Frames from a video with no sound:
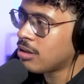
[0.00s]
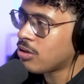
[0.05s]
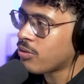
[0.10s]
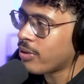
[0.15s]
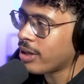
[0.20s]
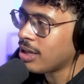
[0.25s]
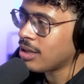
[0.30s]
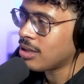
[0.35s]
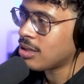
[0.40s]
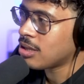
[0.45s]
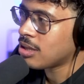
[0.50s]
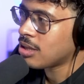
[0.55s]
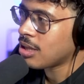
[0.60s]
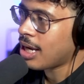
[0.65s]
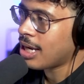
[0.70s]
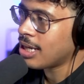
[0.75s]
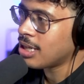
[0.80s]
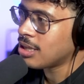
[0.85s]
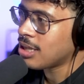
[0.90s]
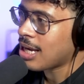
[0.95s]
drinks
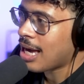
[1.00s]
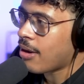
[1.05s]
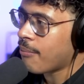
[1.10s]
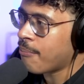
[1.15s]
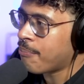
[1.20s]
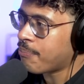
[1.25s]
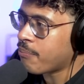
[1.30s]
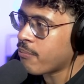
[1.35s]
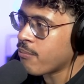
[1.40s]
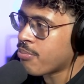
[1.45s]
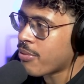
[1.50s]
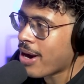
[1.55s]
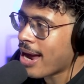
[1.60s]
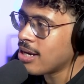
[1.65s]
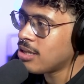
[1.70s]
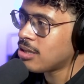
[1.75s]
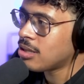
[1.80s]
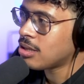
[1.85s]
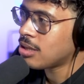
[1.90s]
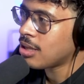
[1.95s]
and
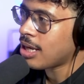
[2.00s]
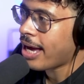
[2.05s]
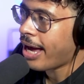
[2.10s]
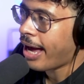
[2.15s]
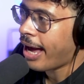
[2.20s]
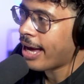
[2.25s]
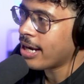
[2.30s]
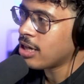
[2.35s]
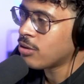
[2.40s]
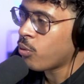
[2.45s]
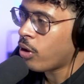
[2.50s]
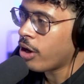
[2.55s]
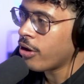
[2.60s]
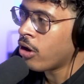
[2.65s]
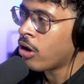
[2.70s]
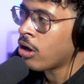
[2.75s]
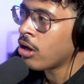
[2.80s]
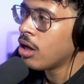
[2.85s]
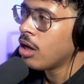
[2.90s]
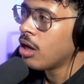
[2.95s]
breads and
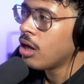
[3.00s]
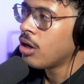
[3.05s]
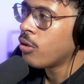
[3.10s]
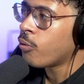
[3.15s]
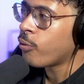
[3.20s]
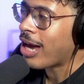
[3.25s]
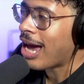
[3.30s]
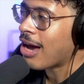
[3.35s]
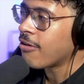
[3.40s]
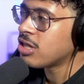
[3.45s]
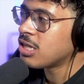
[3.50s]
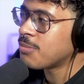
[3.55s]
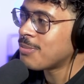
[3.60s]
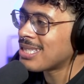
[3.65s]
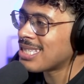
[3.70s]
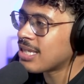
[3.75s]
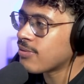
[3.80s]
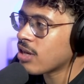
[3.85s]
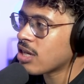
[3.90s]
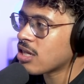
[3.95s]
whatnot, we have
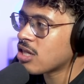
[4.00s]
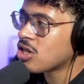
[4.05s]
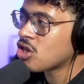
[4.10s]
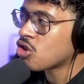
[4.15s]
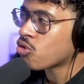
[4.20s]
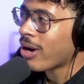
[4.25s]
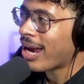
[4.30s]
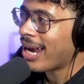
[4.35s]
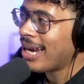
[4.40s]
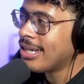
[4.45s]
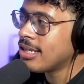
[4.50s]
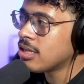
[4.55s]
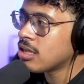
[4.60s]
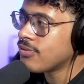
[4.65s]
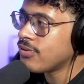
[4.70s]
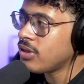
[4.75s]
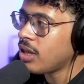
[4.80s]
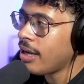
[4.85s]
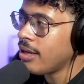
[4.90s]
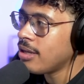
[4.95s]
specific strains
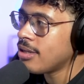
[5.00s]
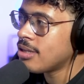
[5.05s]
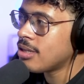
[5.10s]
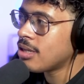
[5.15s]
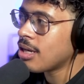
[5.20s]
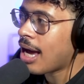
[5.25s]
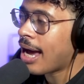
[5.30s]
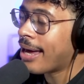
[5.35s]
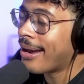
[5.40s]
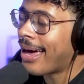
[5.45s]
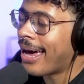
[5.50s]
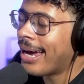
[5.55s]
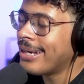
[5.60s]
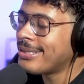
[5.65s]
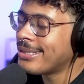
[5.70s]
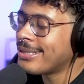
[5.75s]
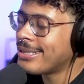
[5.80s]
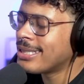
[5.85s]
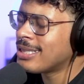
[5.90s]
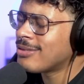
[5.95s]
of yeast. Yeah. And I
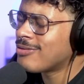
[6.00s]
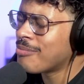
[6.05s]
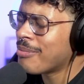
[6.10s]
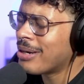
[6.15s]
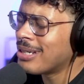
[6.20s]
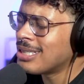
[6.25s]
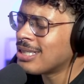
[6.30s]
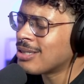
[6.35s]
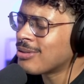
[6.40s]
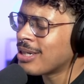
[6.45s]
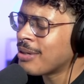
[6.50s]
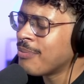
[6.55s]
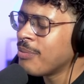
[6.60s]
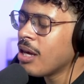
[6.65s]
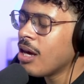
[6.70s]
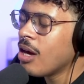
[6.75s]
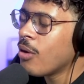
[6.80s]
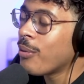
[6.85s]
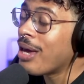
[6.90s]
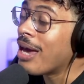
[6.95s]
did this for my degree.
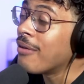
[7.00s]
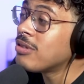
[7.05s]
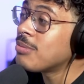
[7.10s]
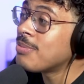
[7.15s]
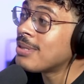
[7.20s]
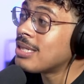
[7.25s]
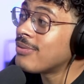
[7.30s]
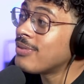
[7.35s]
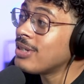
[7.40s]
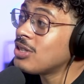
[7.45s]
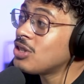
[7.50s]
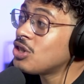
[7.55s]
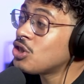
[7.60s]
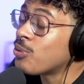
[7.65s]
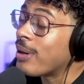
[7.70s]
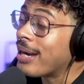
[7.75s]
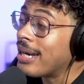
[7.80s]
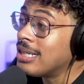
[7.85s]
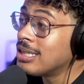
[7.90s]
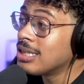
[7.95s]
We have specific
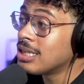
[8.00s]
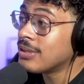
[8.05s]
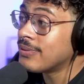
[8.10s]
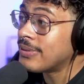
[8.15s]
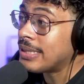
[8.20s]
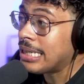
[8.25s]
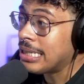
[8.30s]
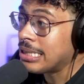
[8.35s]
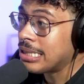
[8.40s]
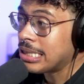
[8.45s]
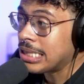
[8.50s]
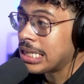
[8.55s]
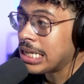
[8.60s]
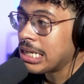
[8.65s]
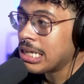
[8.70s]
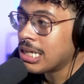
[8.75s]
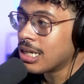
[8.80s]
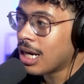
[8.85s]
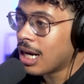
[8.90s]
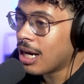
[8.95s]
strains of yeast
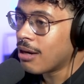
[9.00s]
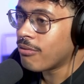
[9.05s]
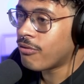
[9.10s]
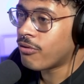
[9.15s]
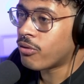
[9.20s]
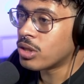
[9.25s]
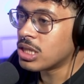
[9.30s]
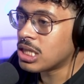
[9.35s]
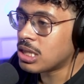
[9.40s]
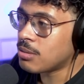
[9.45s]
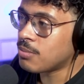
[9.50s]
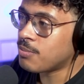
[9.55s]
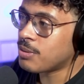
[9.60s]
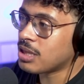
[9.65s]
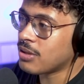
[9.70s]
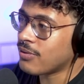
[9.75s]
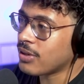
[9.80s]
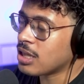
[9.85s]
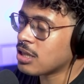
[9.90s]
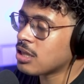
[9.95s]
uh, for
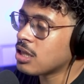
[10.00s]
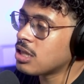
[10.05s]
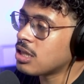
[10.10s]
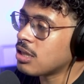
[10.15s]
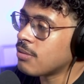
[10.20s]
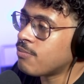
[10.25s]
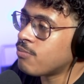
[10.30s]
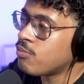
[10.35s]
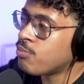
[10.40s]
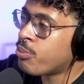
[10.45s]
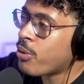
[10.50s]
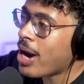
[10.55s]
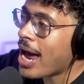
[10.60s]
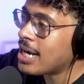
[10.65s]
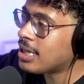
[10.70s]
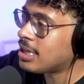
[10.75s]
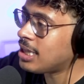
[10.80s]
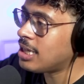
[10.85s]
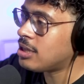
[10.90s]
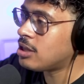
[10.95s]
specific things because the
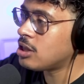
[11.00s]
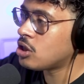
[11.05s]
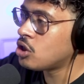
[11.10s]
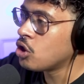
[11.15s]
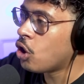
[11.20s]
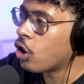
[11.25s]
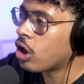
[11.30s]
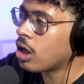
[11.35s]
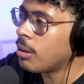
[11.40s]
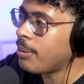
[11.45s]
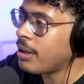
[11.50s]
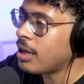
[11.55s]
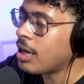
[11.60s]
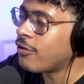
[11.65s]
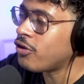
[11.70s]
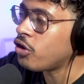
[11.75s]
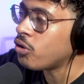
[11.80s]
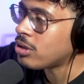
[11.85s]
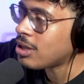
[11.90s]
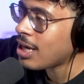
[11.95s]
bread yeast is not going to be.
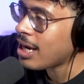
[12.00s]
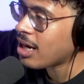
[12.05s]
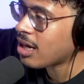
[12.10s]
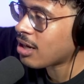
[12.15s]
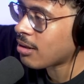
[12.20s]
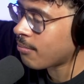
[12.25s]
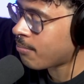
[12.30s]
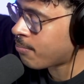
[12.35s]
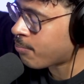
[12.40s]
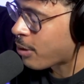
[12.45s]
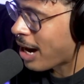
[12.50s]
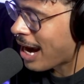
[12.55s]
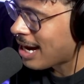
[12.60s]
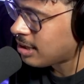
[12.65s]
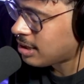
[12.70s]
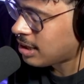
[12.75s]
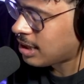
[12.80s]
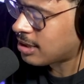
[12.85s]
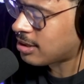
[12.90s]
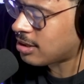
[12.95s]
If you take
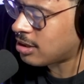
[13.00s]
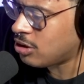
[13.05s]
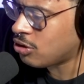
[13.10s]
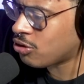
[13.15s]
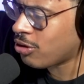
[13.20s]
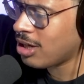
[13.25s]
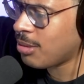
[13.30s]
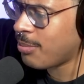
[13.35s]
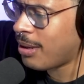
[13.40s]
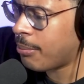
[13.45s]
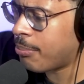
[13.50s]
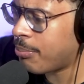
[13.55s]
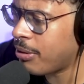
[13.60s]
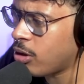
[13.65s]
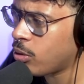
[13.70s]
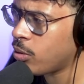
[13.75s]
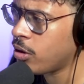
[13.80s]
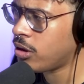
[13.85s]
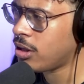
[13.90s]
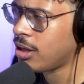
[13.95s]
bread yeast, did you try to make
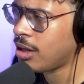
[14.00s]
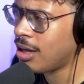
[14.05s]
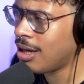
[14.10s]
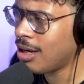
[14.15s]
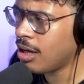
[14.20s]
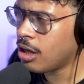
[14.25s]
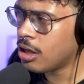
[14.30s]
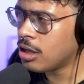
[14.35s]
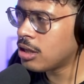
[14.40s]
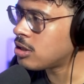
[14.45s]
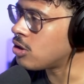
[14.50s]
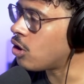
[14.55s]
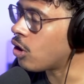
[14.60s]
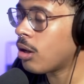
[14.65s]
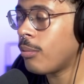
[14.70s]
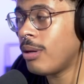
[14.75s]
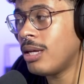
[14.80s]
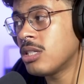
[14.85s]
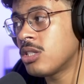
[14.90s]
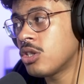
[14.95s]
beer with it? It's not
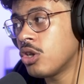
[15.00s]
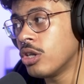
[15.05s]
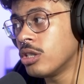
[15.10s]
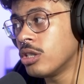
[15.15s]
going to be as